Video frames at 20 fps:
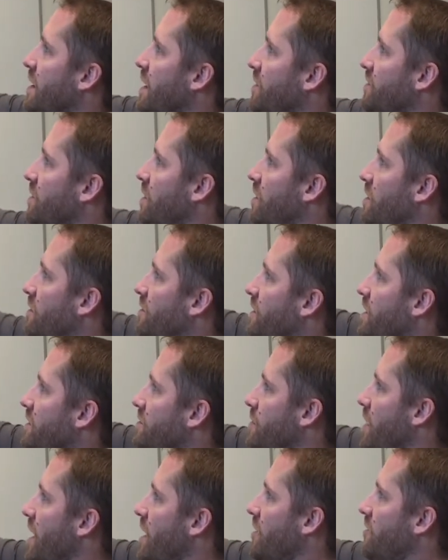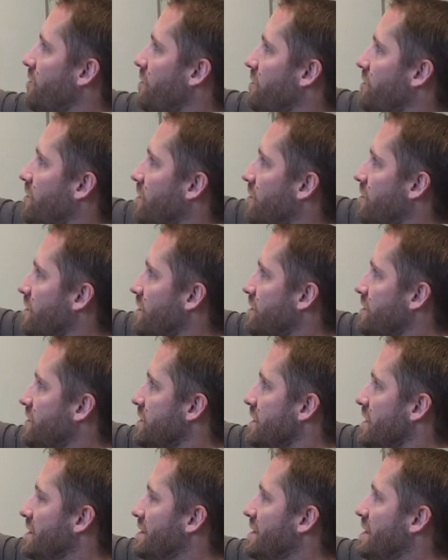And so all of these management
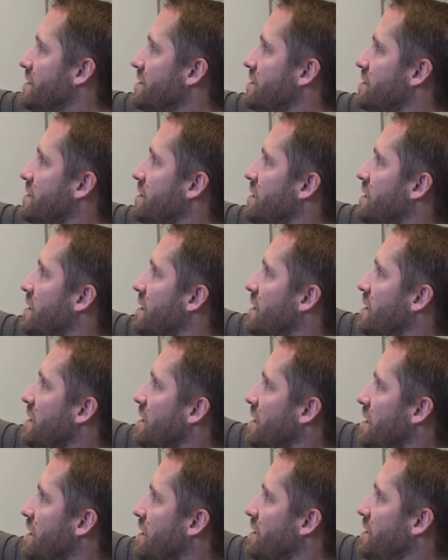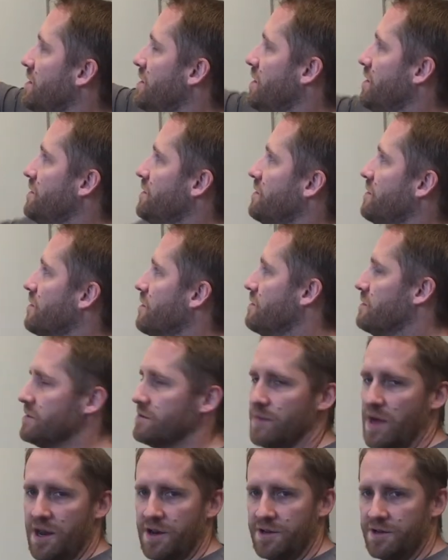servers exist in this
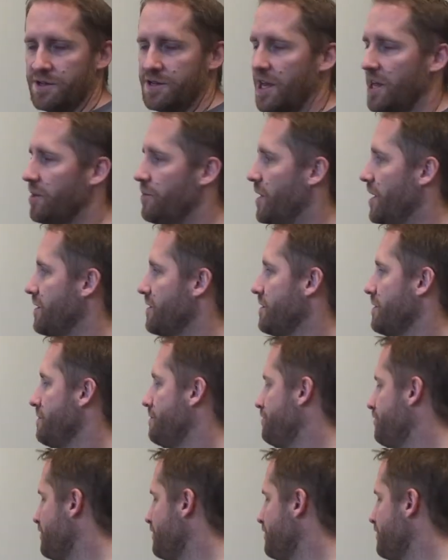Service Manager database.